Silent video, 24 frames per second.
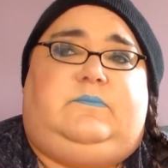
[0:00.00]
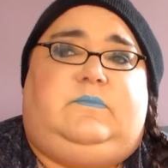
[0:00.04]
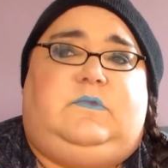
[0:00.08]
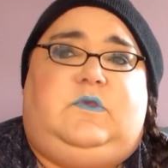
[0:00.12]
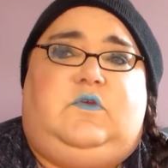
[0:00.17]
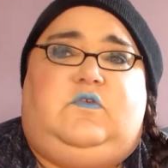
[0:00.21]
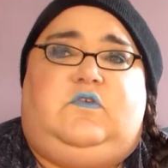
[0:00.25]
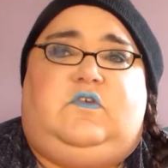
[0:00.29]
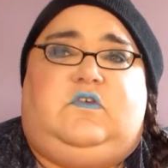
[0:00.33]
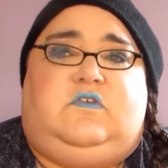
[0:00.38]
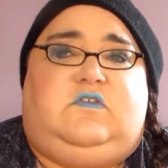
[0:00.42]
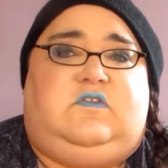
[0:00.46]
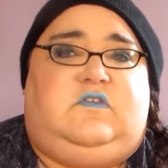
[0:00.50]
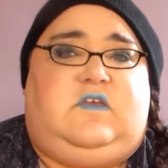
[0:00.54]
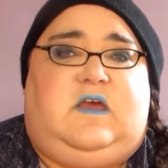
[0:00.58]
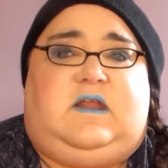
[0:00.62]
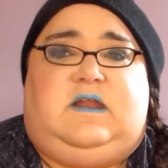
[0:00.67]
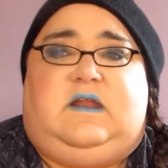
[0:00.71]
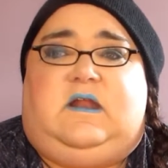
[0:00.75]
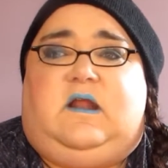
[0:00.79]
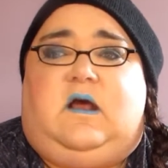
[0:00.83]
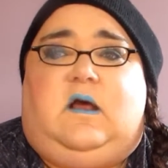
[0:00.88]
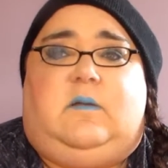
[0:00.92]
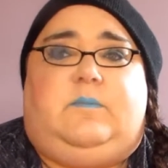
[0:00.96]
You just set
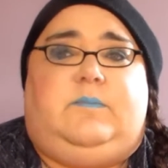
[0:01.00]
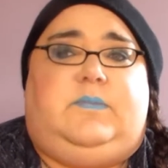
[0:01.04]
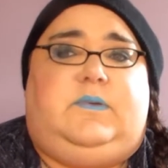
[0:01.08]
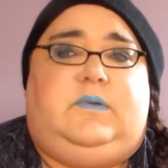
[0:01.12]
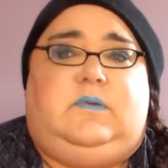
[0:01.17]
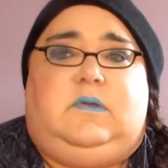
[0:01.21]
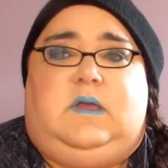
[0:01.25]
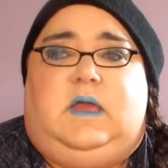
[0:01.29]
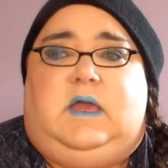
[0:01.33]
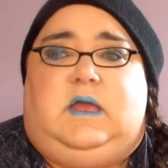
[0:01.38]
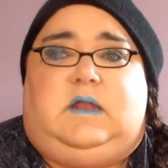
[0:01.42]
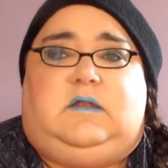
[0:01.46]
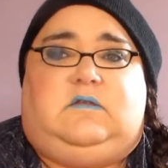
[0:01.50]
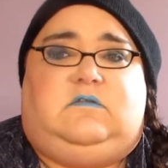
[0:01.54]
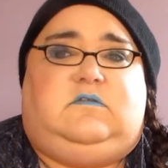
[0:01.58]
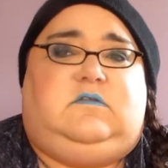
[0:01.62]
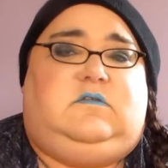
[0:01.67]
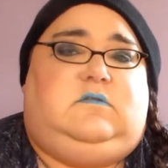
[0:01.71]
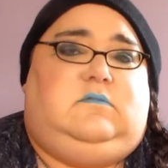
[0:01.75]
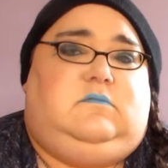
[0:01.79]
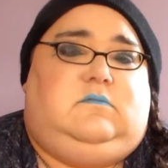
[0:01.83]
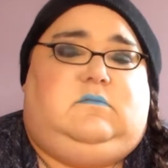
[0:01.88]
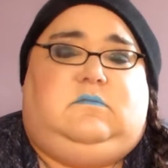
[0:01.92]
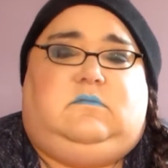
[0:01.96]
it up, and
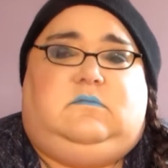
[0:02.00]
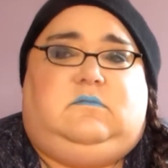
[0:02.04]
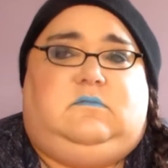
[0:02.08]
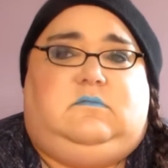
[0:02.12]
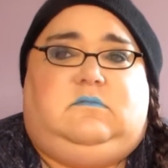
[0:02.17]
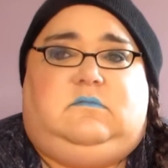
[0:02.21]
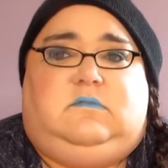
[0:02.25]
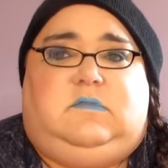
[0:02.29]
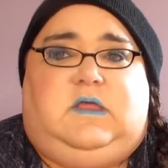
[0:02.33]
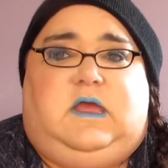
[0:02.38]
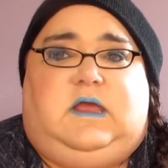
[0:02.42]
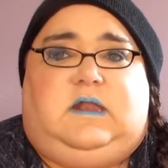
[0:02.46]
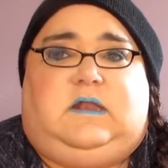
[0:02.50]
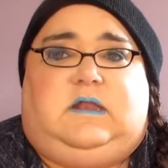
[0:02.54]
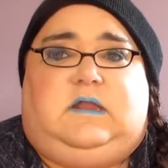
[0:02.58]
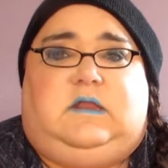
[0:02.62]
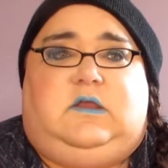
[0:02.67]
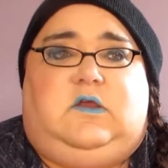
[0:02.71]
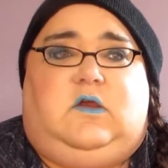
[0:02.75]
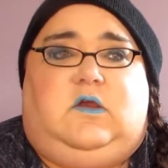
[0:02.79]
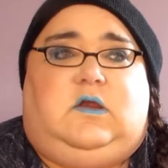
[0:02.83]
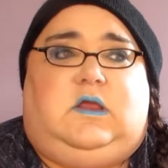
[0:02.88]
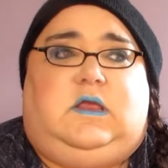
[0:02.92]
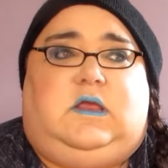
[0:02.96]
then
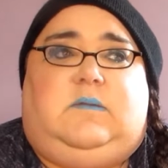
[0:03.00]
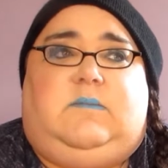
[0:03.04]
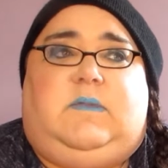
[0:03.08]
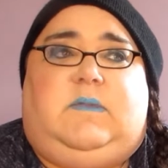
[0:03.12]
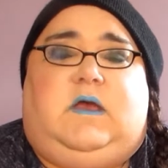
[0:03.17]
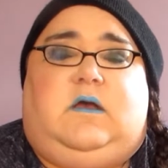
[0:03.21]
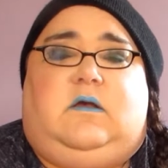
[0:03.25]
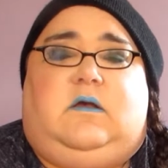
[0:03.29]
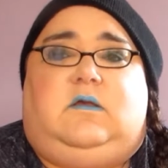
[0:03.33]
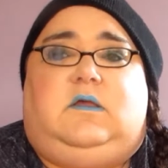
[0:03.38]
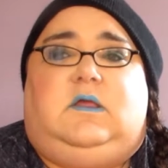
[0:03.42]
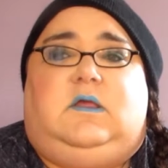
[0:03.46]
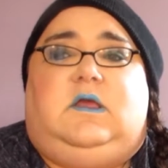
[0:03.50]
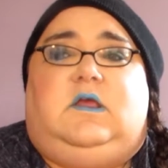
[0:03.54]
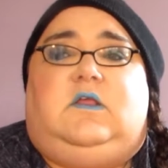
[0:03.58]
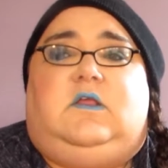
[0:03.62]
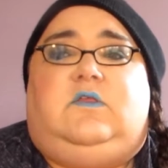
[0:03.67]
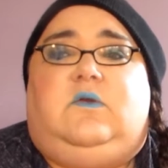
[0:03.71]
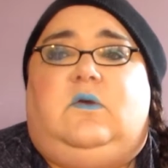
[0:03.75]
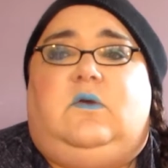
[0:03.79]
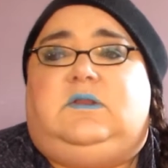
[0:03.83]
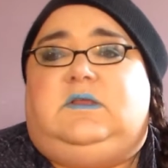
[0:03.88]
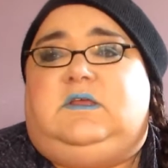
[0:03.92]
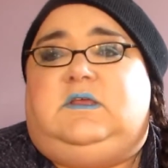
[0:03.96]
your email.
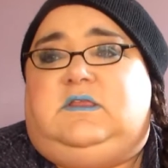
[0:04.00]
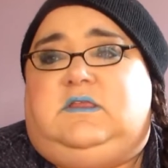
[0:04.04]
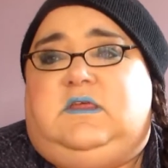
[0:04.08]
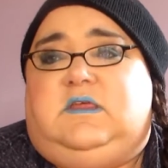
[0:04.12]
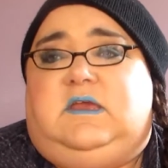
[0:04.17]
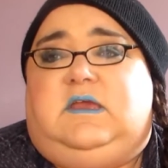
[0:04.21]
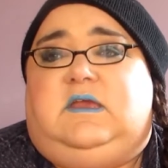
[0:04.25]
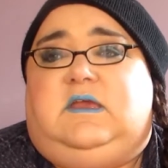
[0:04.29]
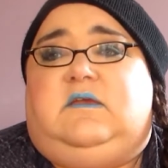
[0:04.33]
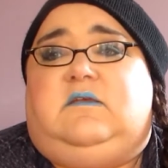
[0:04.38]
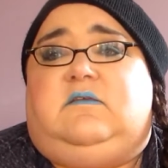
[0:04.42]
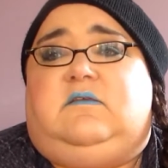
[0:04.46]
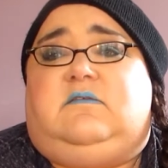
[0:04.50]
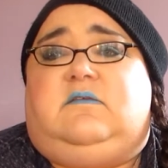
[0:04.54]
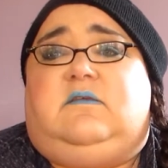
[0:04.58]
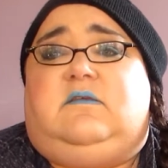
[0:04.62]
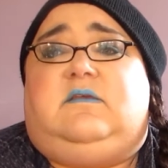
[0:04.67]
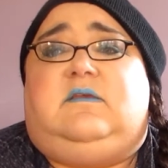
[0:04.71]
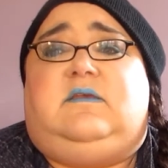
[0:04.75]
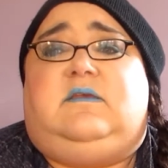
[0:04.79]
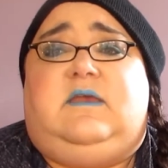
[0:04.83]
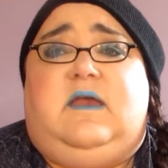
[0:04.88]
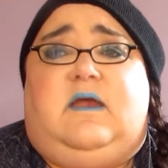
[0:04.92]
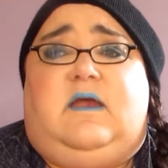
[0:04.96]
The only thing is,
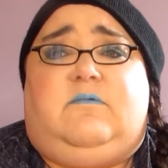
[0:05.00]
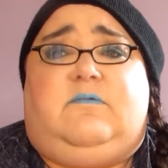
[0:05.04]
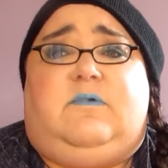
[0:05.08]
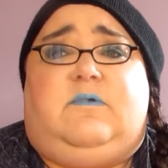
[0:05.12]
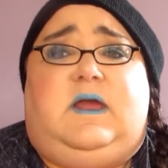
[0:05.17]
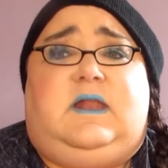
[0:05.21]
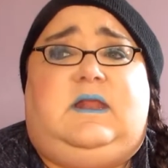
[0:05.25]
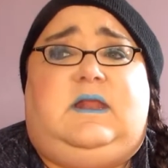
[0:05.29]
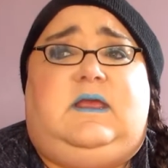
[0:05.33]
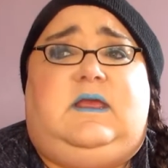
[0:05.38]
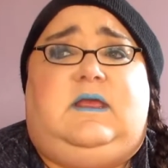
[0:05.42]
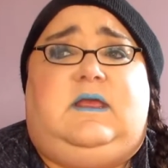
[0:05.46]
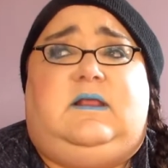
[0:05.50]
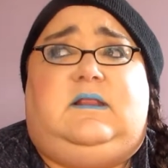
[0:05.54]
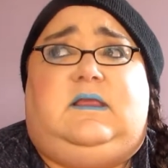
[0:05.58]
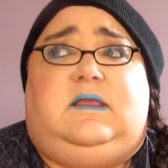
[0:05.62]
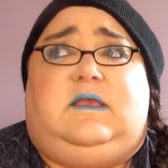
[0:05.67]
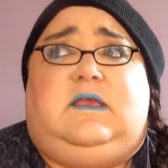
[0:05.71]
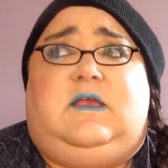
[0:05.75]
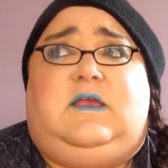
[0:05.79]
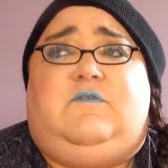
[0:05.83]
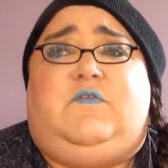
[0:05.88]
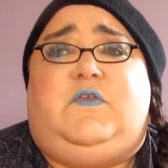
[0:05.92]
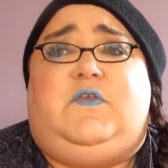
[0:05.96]
get ready,
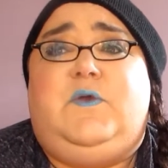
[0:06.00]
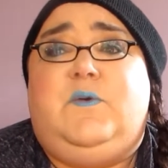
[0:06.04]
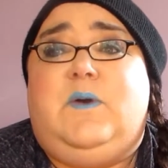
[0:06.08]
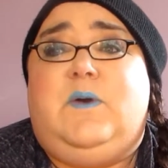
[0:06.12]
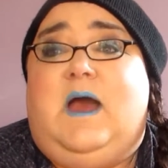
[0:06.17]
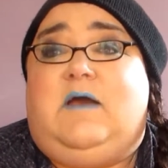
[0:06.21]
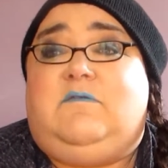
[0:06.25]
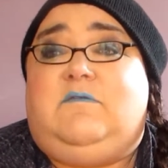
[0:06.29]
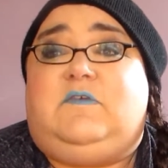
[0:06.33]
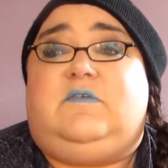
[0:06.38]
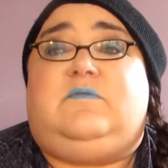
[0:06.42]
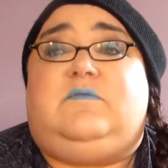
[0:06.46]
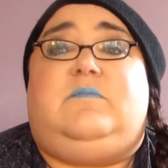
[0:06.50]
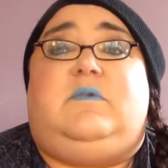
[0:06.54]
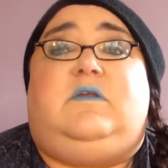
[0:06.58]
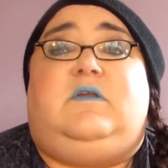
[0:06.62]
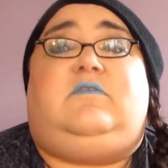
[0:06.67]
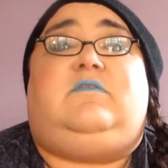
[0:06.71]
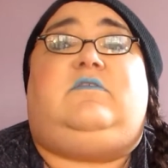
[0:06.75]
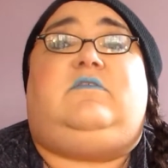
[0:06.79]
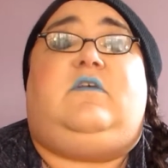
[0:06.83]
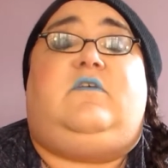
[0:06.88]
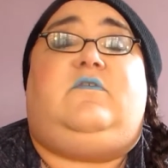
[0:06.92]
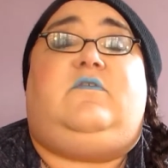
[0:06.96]
like if you have as
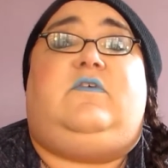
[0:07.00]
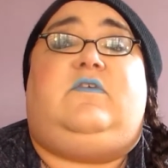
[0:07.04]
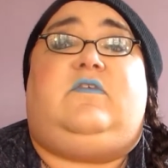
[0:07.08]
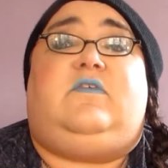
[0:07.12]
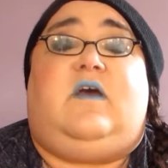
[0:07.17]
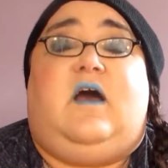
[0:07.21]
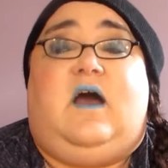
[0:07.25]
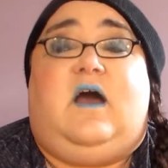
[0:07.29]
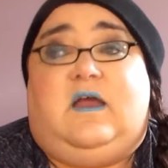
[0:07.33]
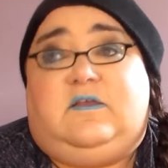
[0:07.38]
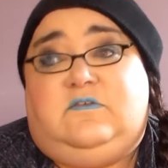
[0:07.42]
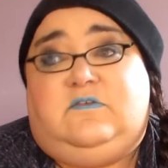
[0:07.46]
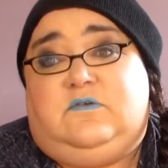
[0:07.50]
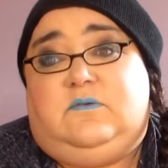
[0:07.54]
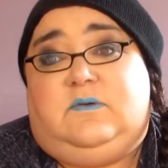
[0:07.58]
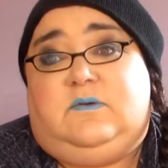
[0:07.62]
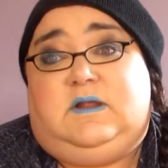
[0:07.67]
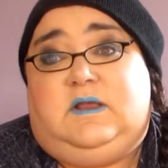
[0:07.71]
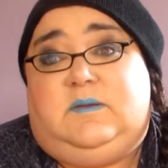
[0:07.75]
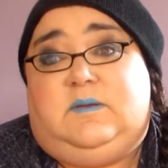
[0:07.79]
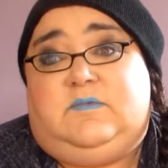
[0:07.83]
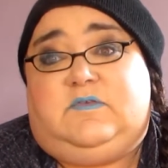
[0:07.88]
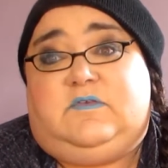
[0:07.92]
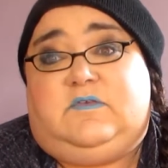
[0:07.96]
much stuff as I do
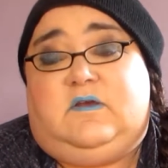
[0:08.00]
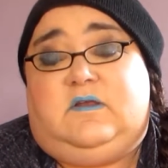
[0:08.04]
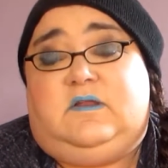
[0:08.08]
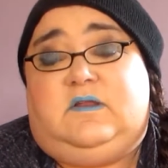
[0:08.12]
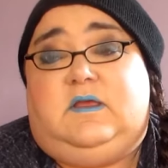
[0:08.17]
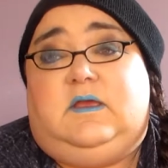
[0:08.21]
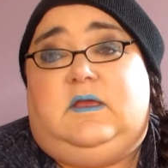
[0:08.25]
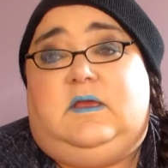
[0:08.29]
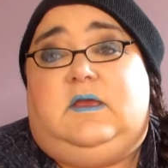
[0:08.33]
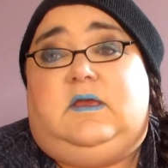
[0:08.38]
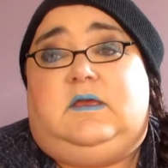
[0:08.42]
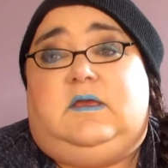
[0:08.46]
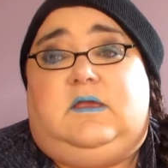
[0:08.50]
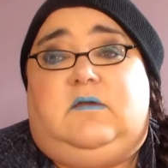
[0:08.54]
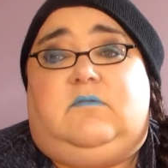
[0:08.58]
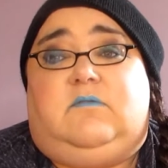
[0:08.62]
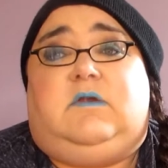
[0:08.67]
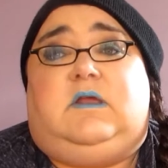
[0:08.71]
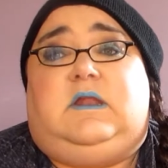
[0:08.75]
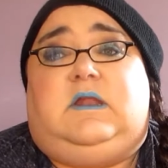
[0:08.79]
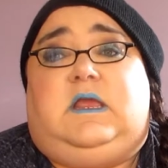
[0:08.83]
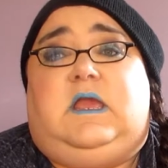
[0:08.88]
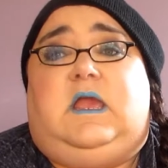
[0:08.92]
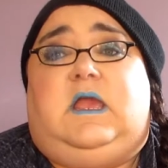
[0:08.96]
on Amazon, get
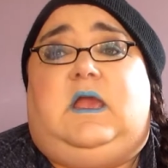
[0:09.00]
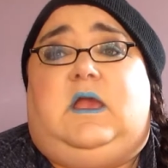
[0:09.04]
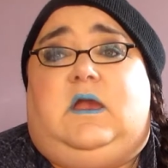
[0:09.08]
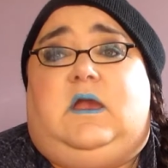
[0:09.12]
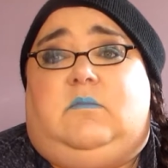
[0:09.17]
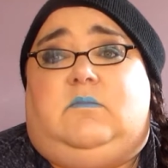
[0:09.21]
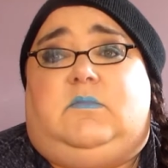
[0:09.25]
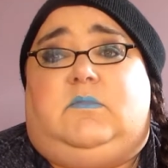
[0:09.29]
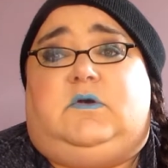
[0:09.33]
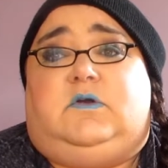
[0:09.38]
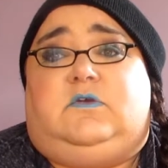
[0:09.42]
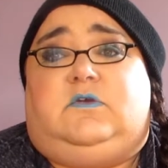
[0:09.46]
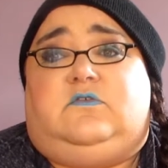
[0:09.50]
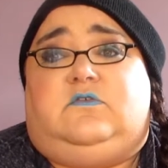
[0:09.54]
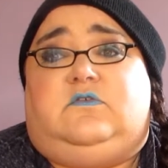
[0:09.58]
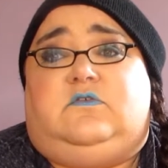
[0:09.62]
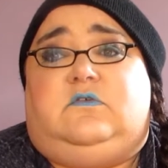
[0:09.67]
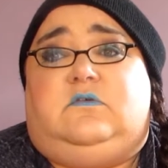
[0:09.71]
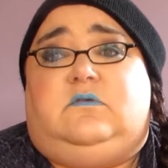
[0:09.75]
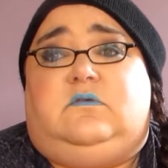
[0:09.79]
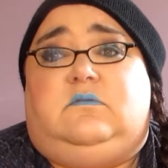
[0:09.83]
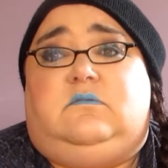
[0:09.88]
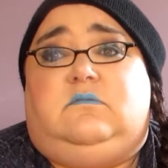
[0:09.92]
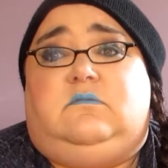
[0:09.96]
ready to get ambushed,